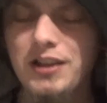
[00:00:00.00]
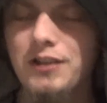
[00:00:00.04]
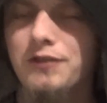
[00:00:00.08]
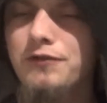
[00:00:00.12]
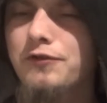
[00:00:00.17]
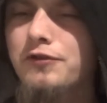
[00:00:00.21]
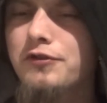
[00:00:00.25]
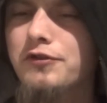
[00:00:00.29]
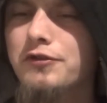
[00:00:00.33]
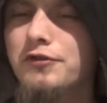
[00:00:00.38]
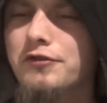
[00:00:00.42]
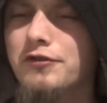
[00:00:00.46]

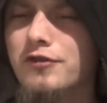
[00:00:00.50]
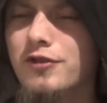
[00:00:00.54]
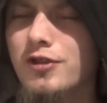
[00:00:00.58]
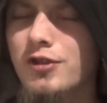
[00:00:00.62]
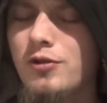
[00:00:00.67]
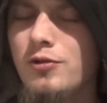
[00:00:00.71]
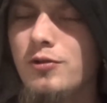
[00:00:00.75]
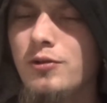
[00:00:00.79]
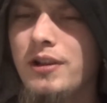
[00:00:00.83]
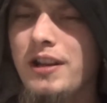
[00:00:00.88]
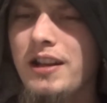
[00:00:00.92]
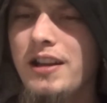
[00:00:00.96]

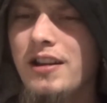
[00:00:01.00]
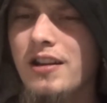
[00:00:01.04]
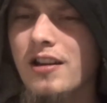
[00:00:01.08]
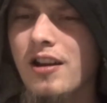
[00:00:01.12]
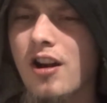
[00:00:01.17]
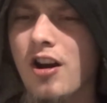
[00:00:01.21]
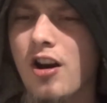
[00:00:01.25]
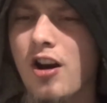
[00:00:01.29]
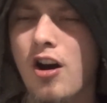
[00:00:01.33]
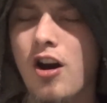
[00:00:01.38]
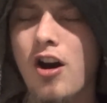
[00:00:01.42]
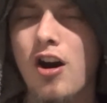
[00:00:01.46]
fruity,
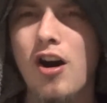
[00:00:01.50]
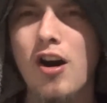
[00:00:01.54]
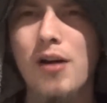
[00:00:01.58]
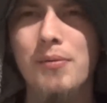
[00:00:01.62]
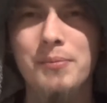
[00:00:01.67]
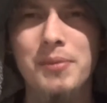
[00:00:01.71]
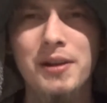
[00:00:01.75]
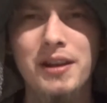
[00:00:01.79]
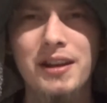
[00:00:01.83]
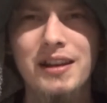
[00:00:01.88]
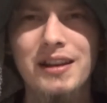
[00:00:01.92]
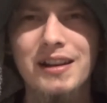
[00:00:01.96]

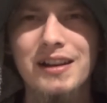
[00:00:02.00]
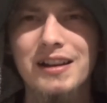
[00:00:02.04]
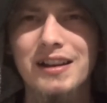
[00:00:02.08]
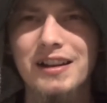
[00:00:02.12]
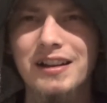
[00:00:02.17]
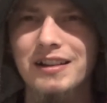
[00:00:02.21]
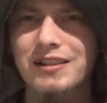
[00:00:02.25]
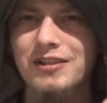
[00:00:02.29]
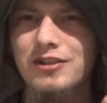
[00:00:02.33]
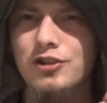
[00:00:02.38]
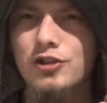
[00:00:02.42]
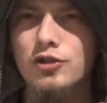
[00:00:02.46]
hoppy,
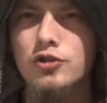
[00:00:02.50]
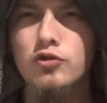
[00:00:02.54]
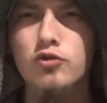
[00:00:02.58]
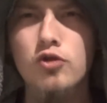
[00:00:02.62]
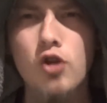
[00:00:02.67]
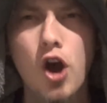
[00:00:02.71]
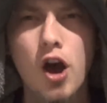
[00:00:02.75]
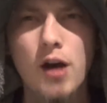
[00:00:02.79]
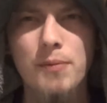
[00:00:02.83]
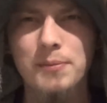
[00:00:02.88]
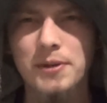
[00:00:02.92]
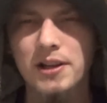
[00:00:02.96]
uh,
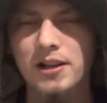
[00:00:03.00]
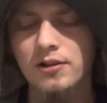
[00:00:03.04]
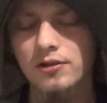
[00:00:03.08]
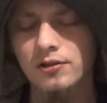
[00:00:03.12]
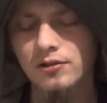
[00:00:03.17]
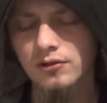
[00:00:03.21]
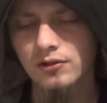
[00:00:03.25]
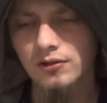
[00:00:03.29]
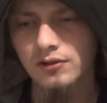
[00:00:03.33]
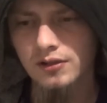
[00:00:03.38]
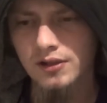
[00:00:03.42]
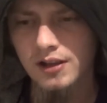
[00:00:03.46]

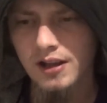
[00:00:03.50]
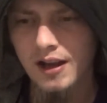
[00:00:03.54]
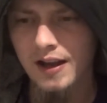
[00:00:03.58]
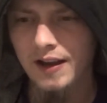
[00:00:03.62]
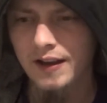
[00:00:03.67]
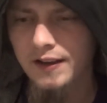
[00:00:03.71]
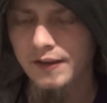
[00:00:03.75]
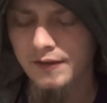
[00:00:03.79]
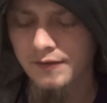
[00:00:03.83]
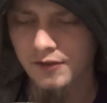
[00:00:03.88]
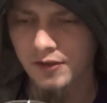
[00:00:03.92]
tropical kind of